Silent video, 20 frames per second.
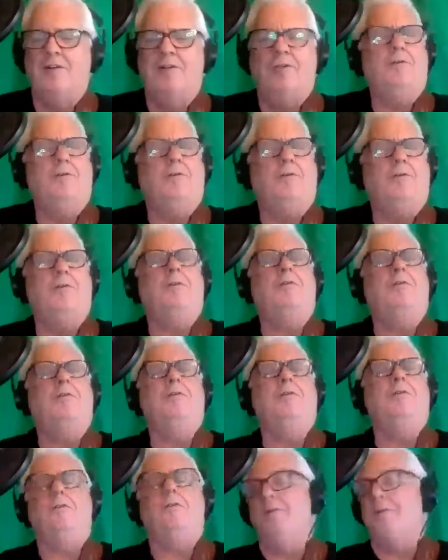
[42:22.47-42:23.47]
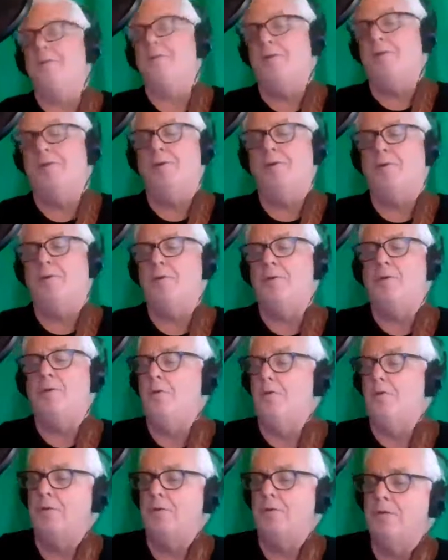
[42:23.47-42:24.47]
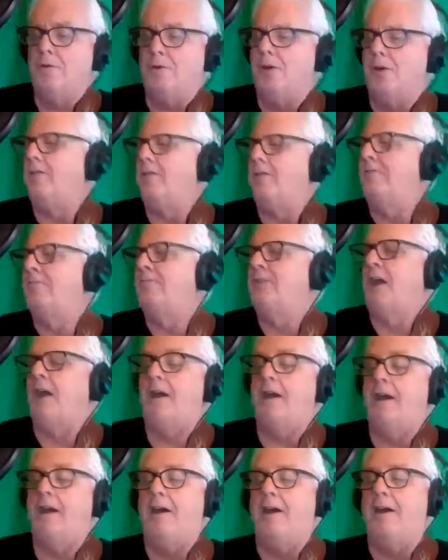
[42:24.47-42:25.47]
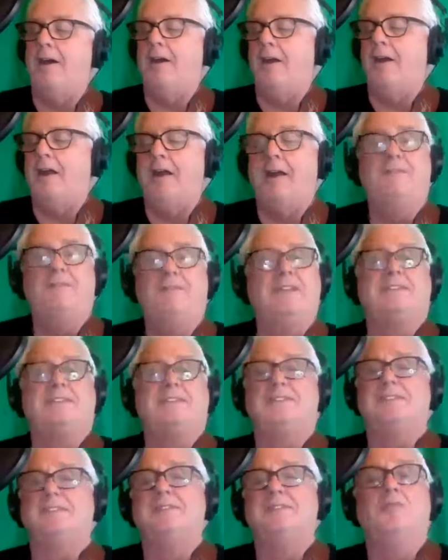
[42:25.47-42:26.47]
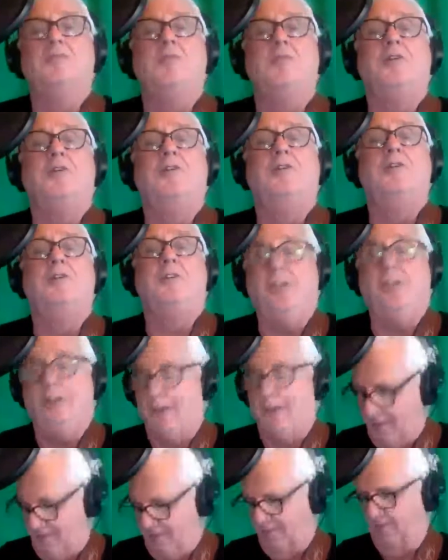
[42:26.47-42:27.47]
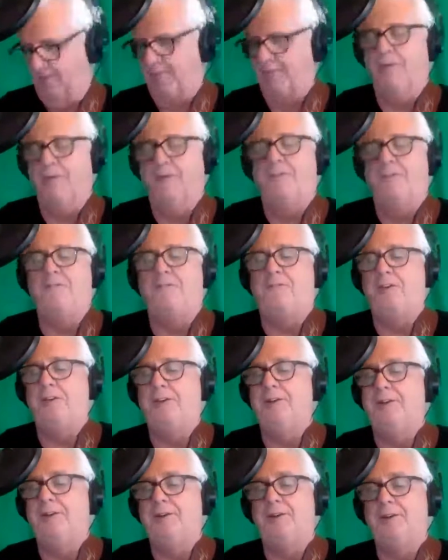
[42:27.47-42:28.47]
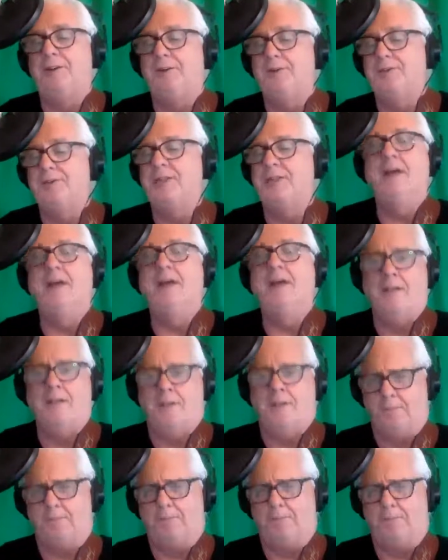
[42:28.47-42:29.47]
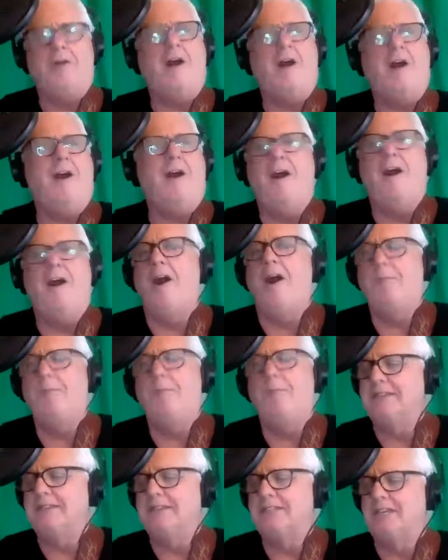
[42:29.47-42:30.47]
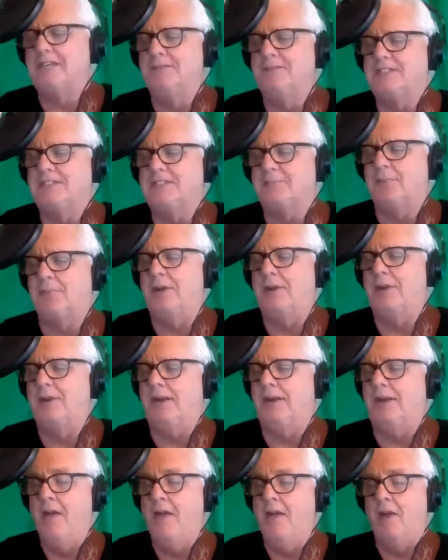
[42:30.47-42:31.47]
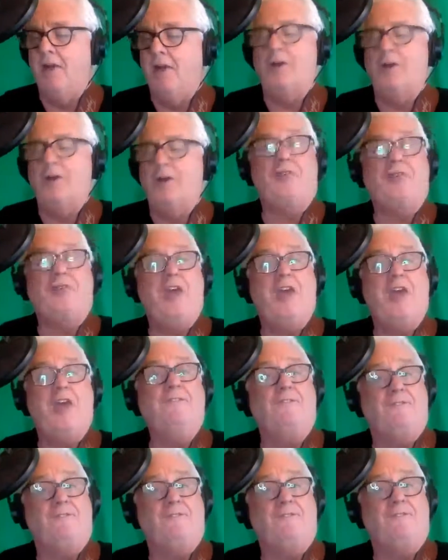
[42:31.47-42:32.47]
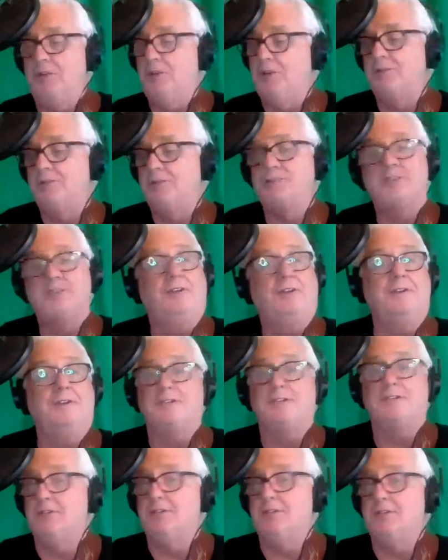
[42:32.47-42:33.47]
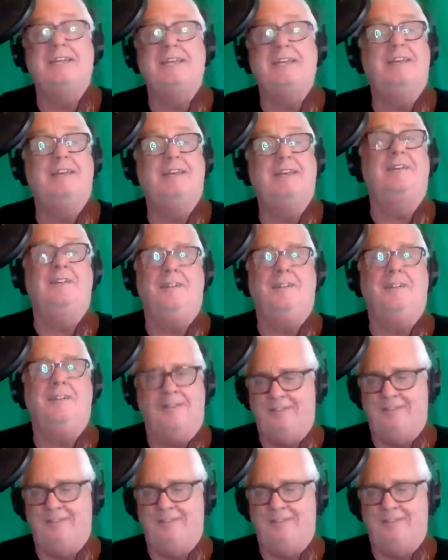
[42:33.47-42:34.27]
Oh, come the harvest, the world fulfills the promise of spring with a future to till.